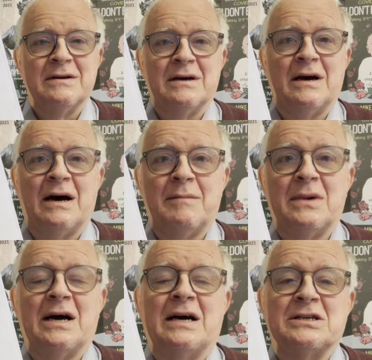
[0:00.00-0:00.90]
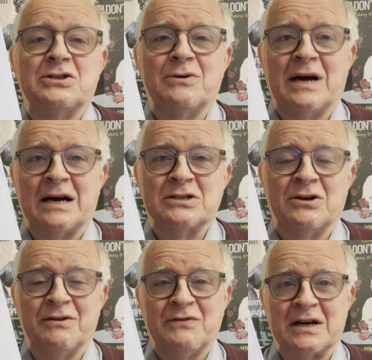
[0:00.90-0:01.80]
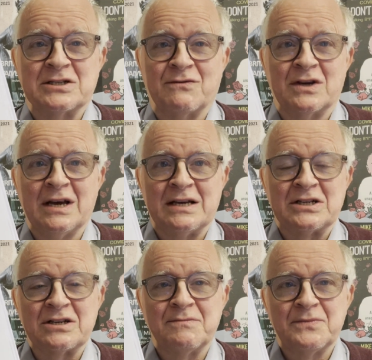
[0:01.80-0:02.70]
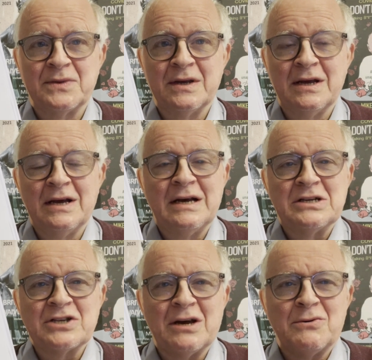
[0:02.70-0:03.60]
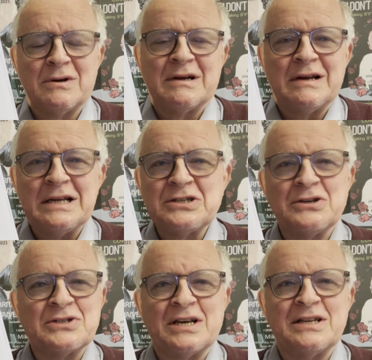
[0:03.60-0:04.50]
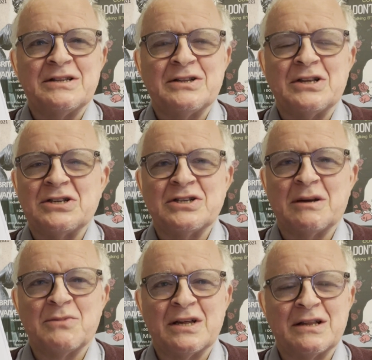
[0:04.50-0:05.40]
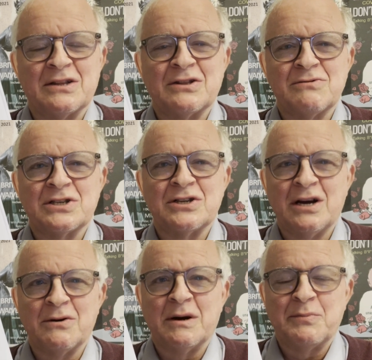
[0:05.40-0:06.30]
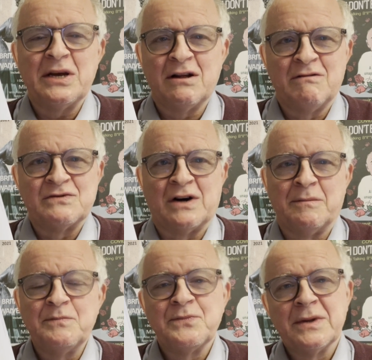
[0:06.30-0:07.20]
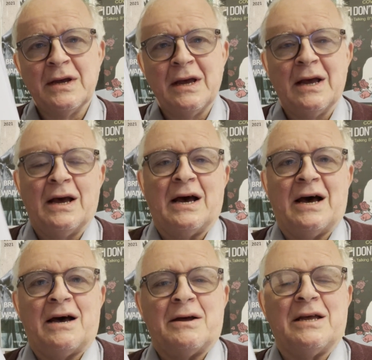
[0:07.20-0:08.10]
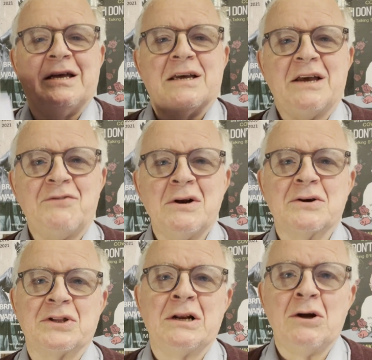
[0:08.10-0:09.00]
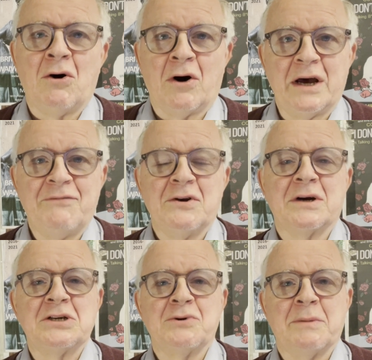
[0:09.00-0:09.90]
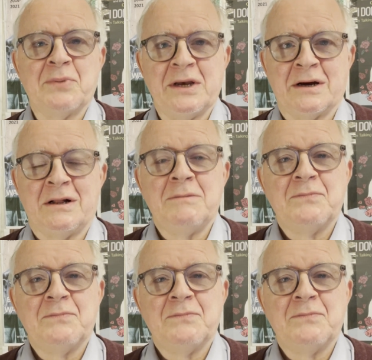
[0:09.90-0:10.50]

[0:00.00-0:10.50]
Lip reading: and to act on the facts of the case. So let's not say that this is something that there is no appeal from. If you look at the law, if you're going to appeal,